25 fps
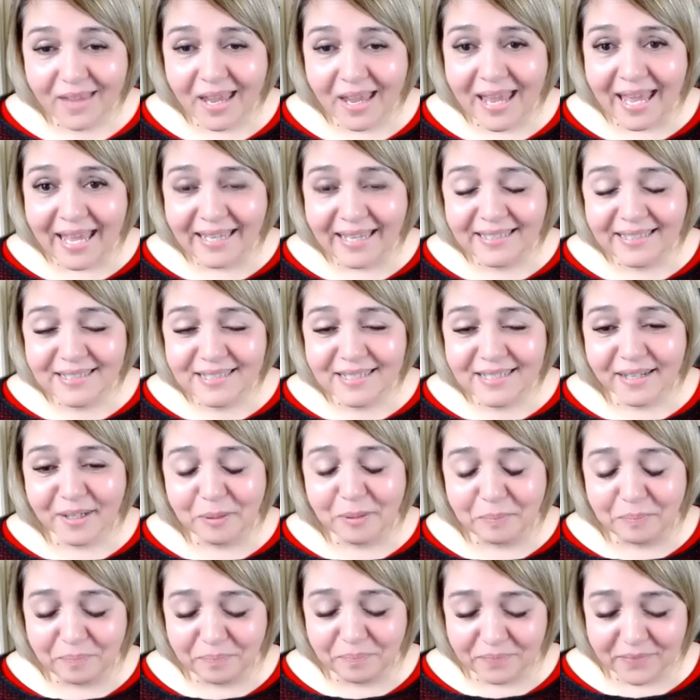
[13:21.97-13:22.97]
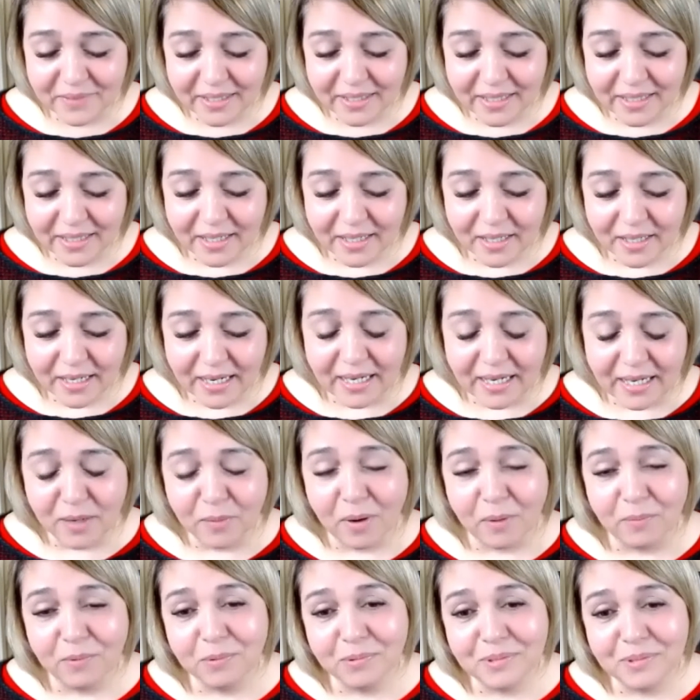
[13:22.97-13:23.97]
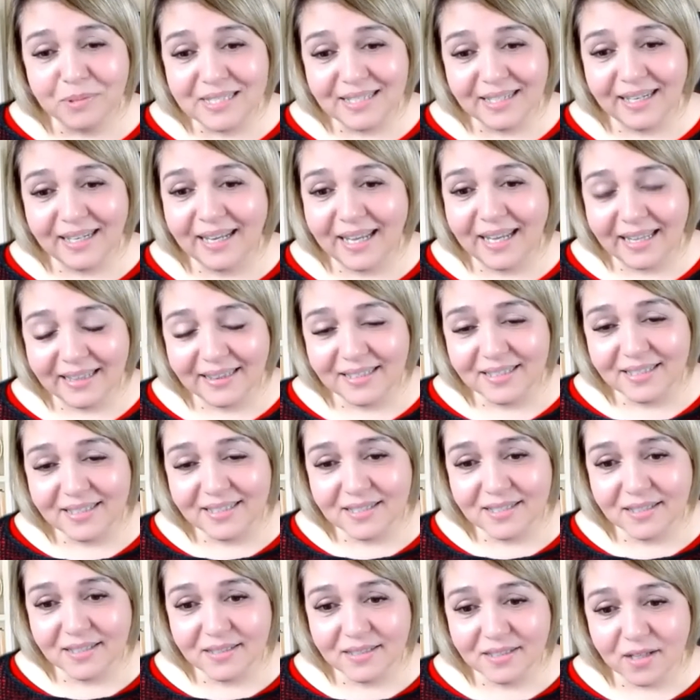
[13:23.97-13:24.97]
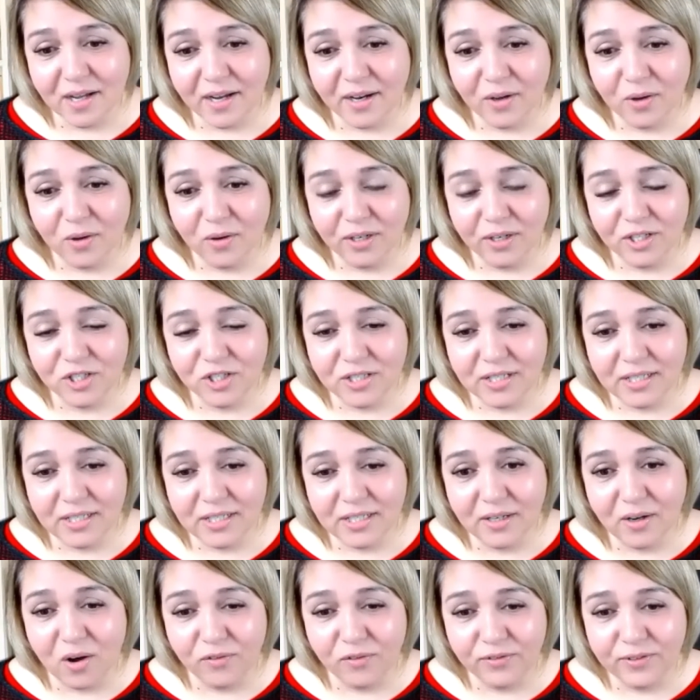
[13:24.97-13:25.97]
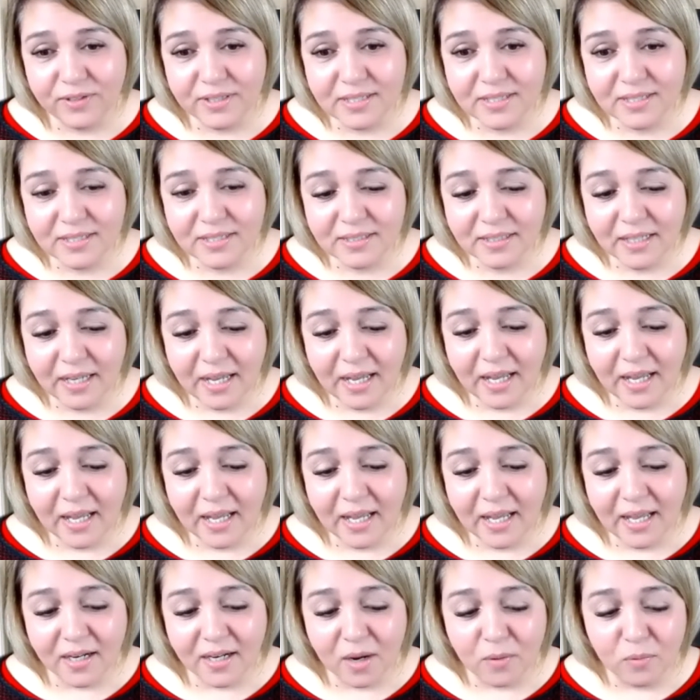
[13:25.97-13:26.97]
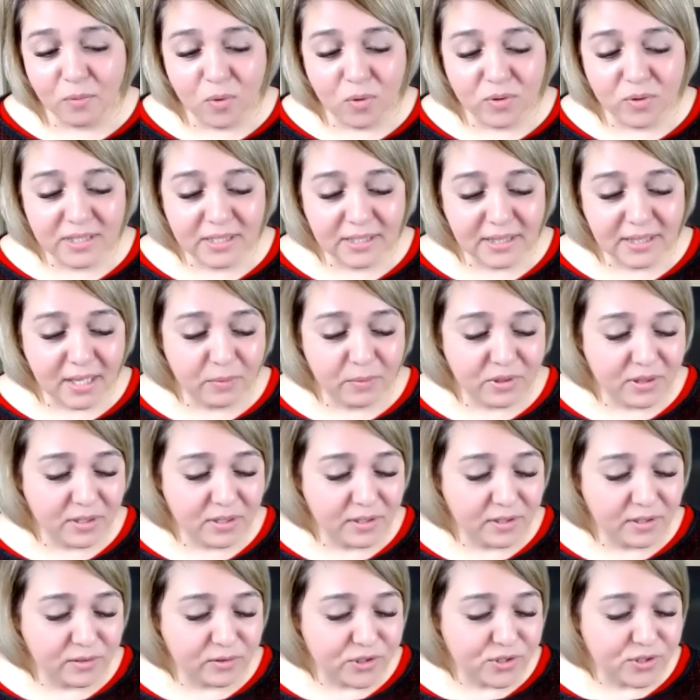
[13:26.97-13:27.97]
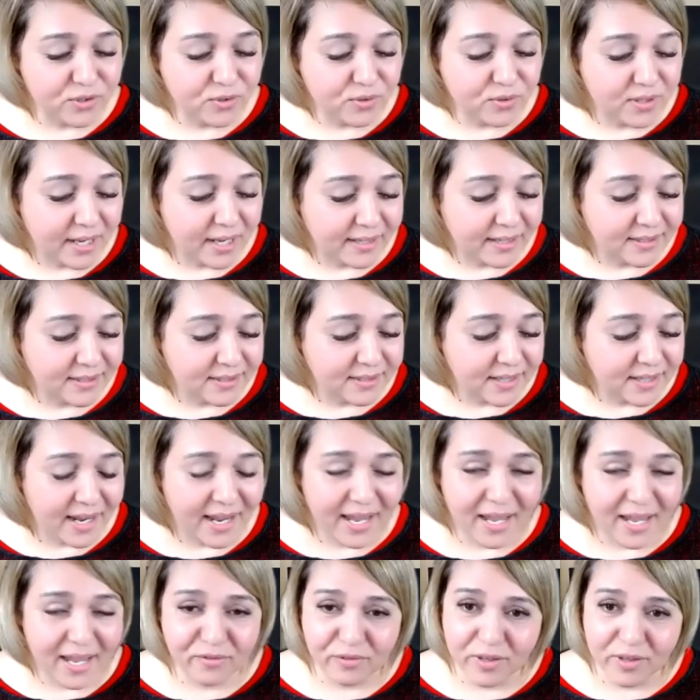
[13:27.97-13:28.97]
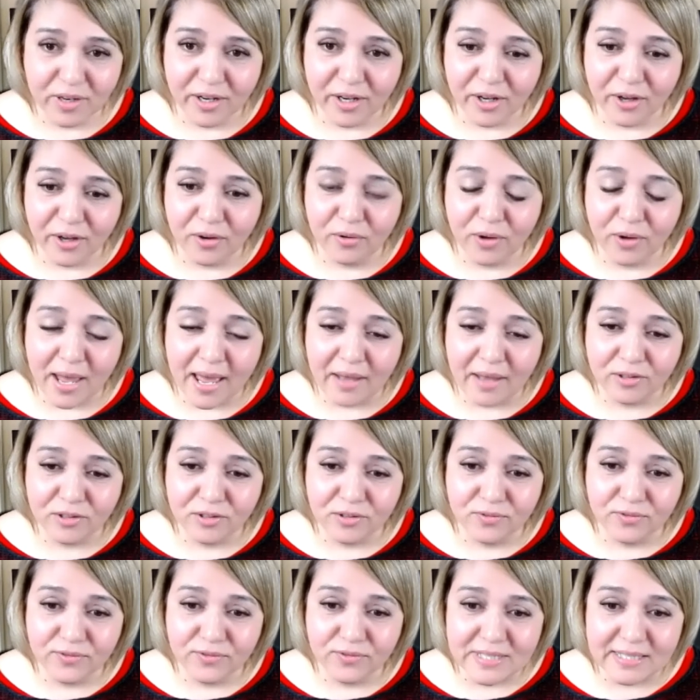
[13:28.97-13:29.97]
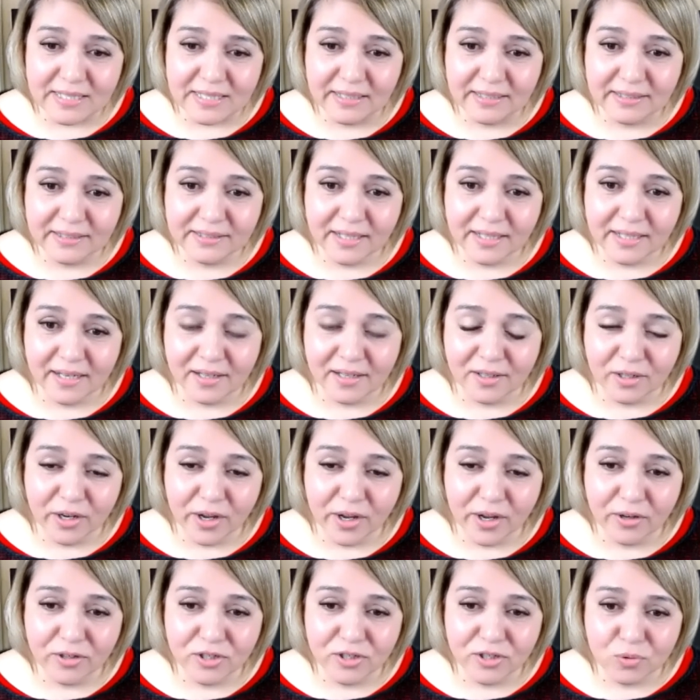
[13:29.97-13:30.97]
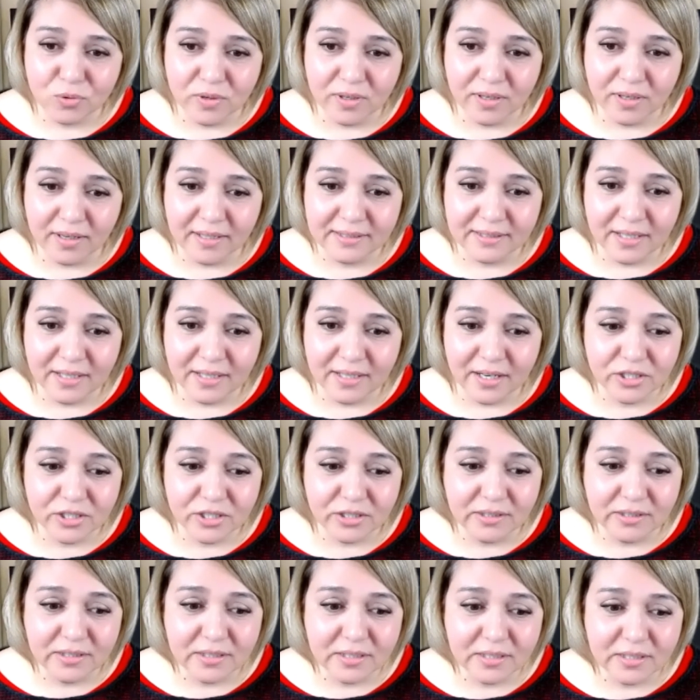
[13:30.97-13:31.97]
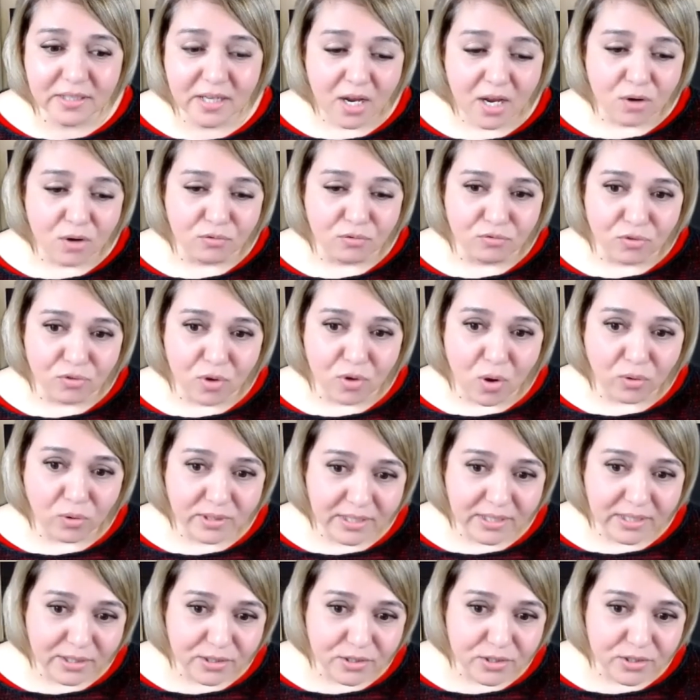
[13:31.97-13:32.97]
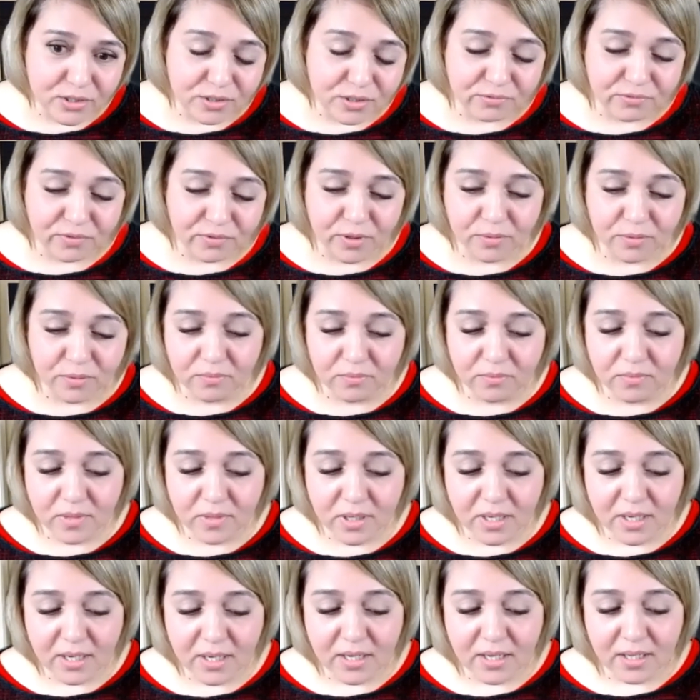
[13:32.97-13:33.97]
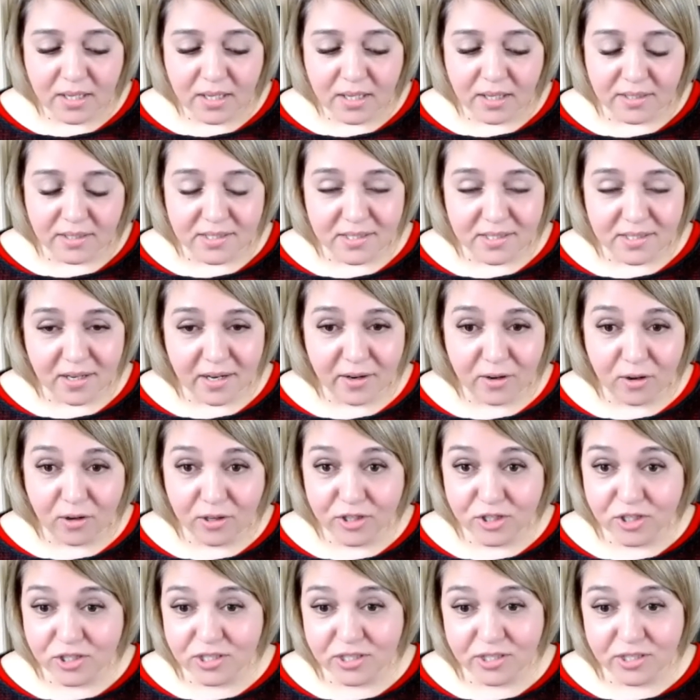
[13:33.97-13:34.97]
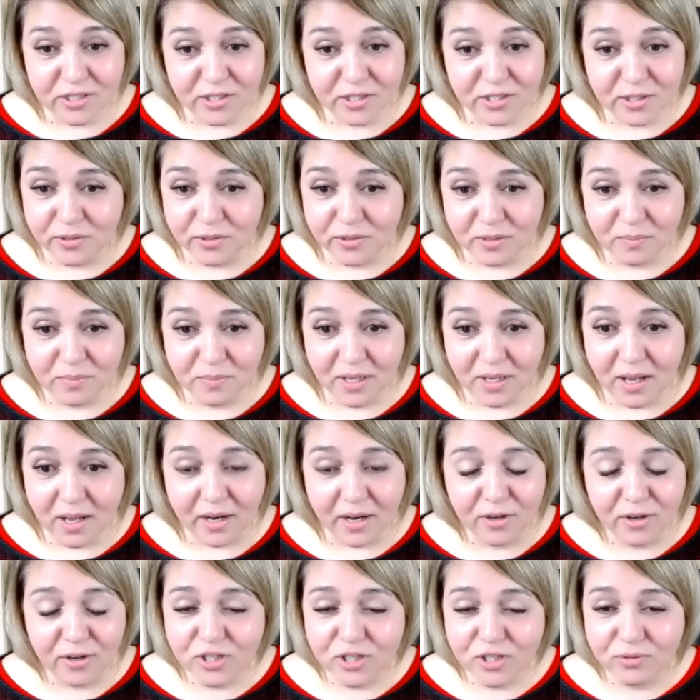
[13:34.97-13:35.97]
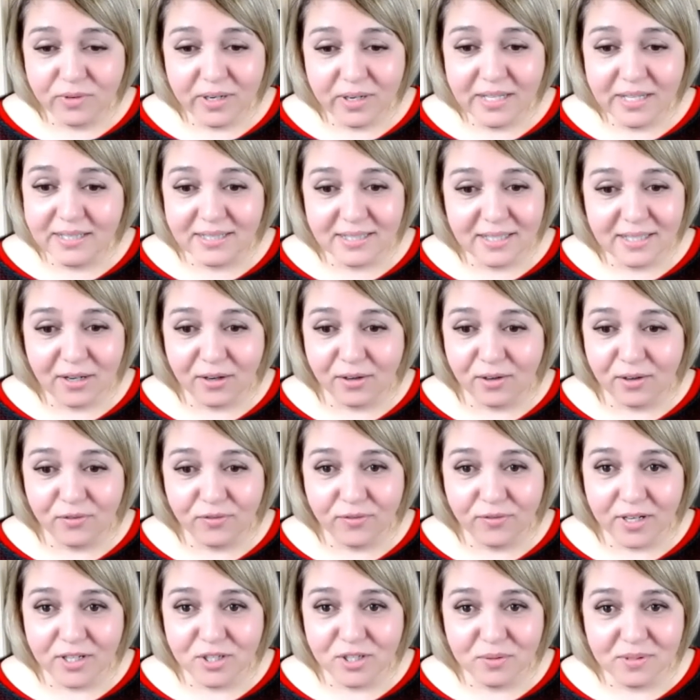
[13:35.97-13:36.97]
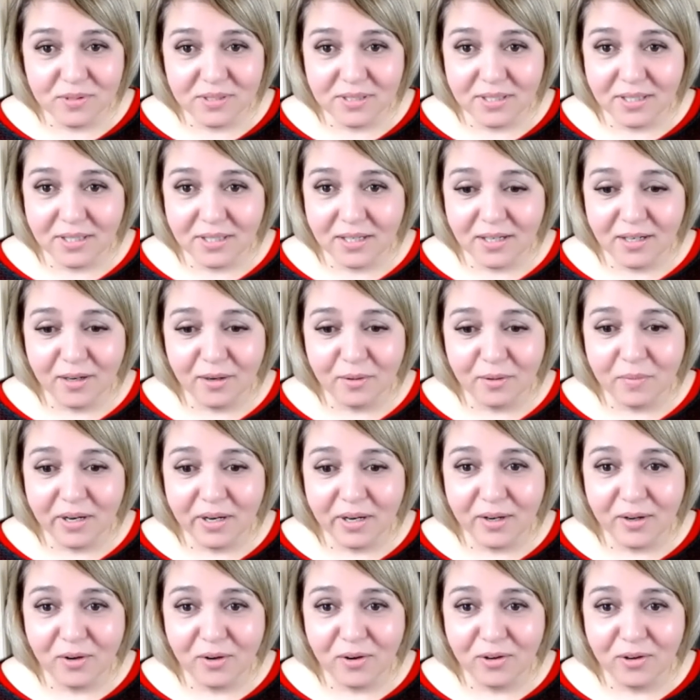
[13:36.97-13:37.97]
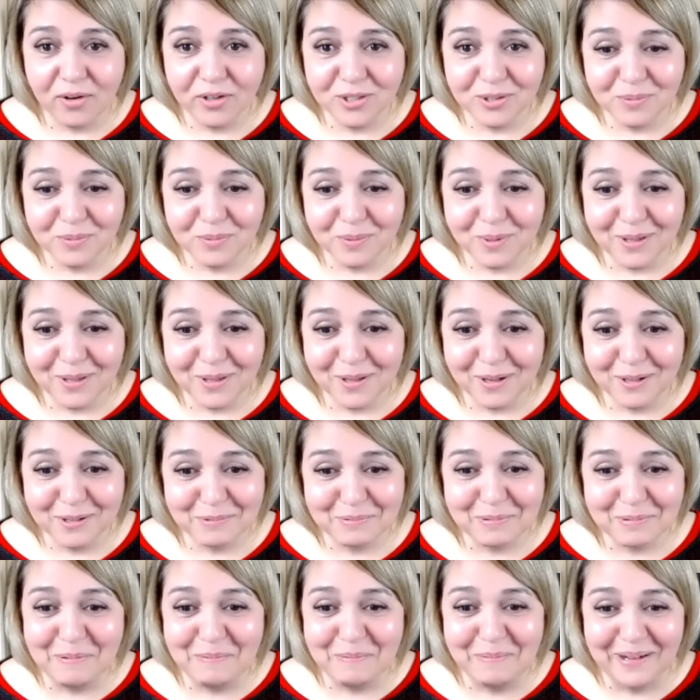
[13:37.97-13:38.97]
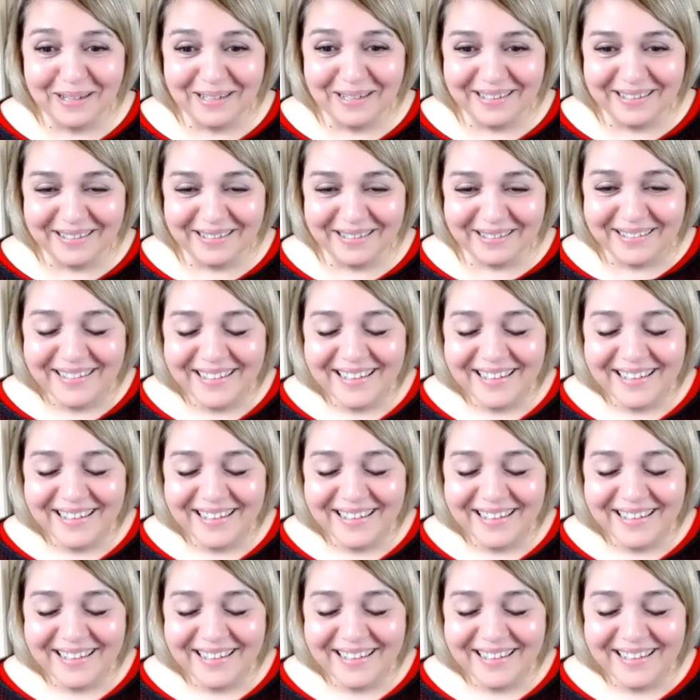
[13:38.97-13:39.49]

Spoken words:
And anyway, we were sitting at this psychology office and I walked in there with the little suitcases I have when I go out and facilitate and coach organizations, rolled it into the room. The psychologist just looked at me. I could really see on her face, she was thinking, oh my God, she's one of those women.